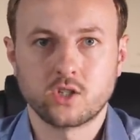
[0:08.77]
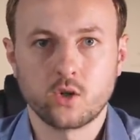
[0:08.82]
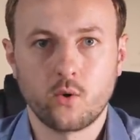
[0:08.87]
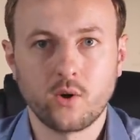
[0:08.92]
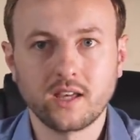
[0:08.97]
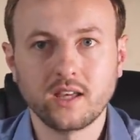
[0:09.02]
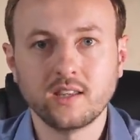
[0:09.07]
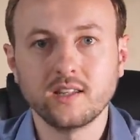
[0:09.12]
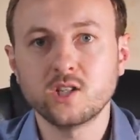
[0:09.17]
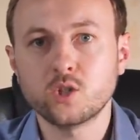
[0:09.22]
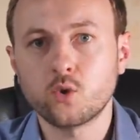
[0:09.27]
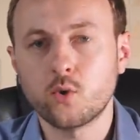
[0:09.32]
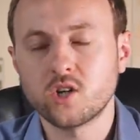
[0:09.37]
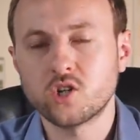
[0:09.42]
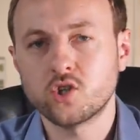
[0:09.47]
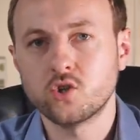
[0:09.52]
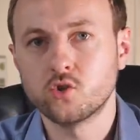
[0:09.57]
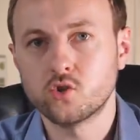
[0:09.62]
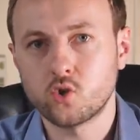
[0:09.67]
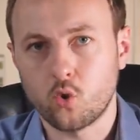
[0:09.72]
So I get these
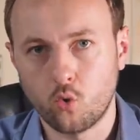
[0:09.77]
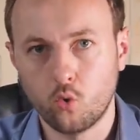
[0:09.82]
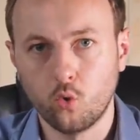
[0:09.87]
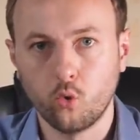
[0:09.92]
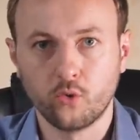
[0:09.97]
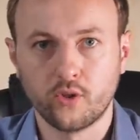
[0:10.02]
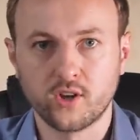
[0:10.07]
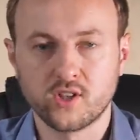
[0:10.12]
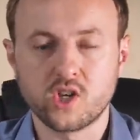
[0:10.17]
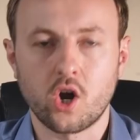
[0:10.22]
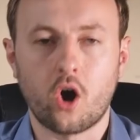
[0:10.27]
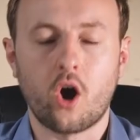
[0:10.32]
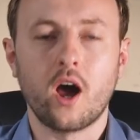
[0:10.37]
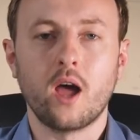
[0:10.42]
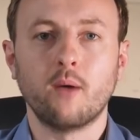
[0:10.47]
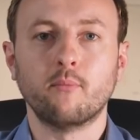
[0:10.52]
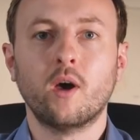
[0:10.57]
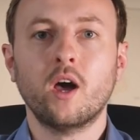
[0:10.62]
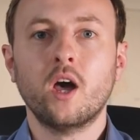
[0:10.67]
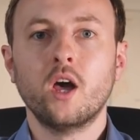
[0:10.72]
questions all the
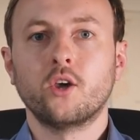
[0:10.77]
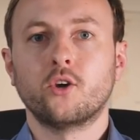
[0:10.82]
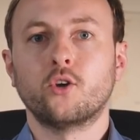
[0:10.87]
time.